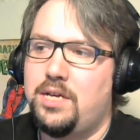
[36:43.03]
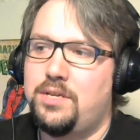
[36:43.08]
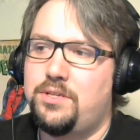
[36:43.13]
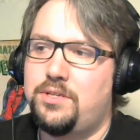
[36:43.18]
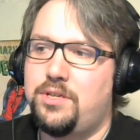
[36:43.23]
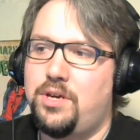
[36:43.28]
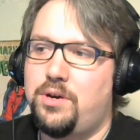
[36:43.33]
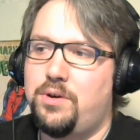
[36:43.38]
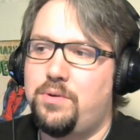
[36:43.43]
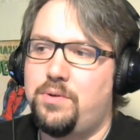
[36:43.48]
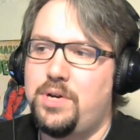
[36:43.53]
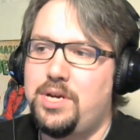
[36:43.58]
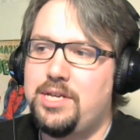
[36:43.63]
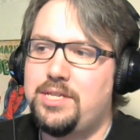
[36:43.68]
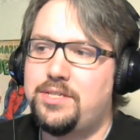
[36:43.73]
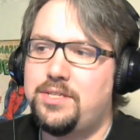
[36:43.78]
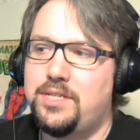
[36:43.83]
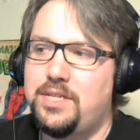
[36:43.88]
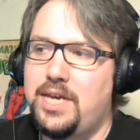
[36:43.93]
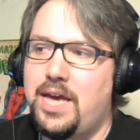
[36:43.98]
So
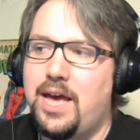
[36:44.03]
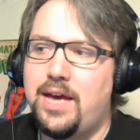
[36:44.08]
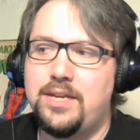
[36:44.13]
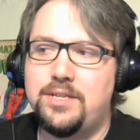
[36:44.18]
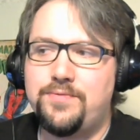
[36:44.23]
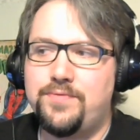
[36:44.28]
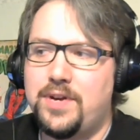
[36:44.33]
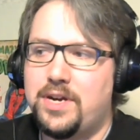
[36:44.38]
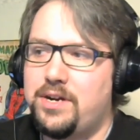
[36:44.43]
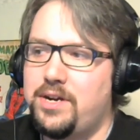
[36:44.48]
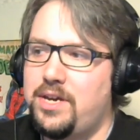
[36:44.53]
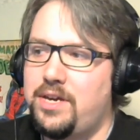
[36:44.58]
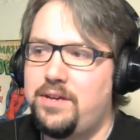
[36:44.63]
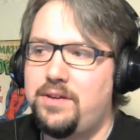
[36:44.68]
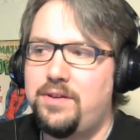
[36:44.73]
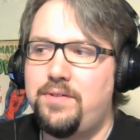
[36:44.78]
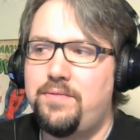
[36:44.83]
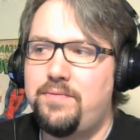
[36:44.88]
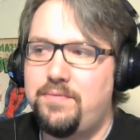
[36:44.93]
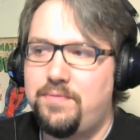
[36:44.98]
it's, yeah, it's
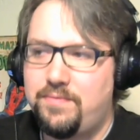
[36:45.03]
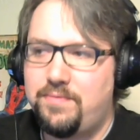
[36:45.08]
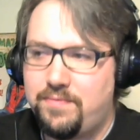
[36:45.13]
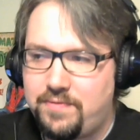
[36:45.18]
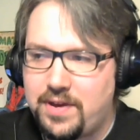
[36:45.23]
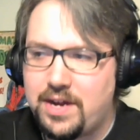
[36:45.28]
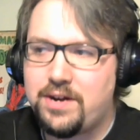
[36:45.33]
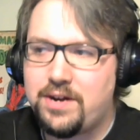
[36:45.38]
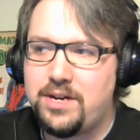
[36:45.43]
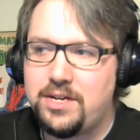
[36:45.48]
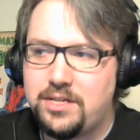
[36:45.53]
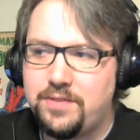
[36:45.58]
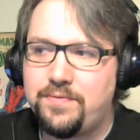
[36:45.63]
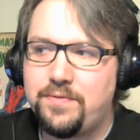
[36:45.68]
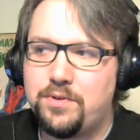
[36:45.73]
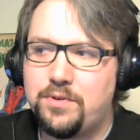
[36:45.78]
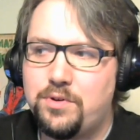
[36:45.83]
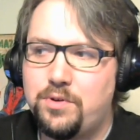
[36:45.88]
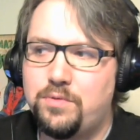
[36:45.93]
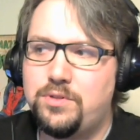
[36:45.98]
very, very
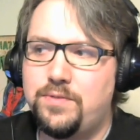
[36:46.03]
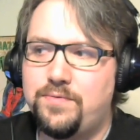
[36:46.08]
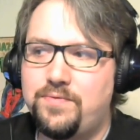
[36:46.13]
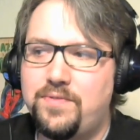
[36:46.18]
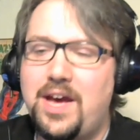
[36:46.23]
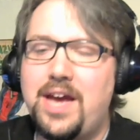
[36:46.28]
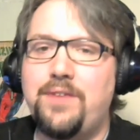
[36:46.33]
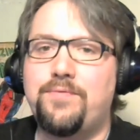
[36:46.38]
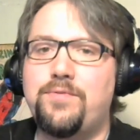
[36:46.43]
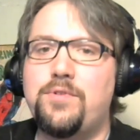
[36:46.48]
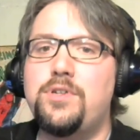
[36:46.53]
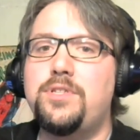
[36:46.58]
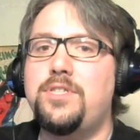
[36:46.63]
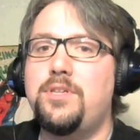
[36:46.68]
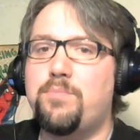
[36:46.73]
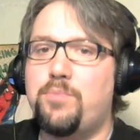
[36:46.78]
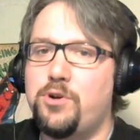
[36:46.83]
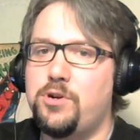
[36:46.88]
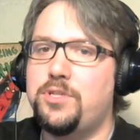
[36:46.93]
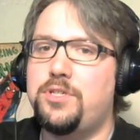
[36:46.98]
difficult to find first
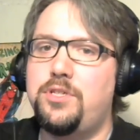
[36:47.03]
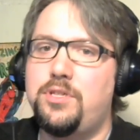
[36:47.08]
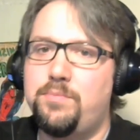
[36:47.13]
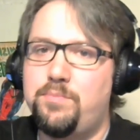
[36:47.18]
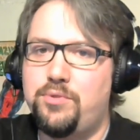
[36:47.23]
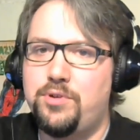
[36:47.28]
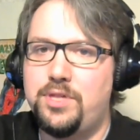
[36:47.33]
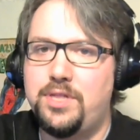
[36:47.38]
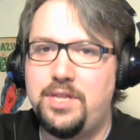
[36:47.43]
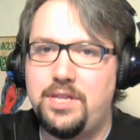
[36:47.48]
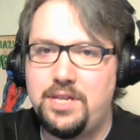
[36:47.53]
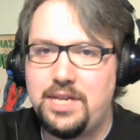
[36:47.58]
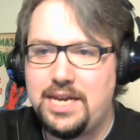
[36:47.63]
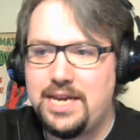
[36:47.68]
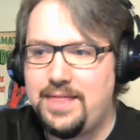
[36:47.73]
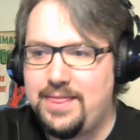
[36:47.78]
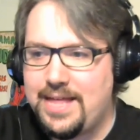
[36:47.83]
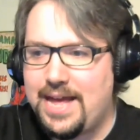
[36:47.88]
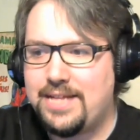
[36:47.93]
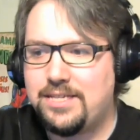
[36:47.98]
the person to put
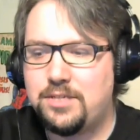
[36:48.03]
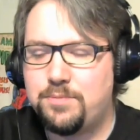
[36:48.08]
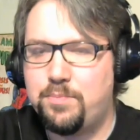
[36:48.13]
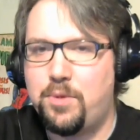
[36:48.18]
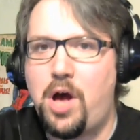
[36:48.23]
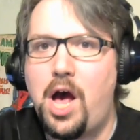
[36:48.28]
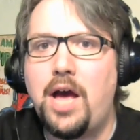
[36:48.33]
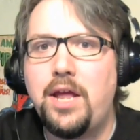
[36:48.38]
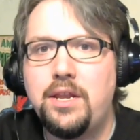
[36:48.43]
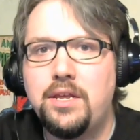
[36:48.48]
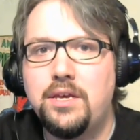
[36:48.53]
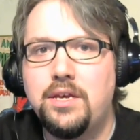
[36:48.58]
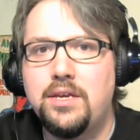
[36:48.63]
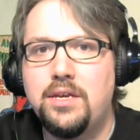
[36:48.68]
in that spot,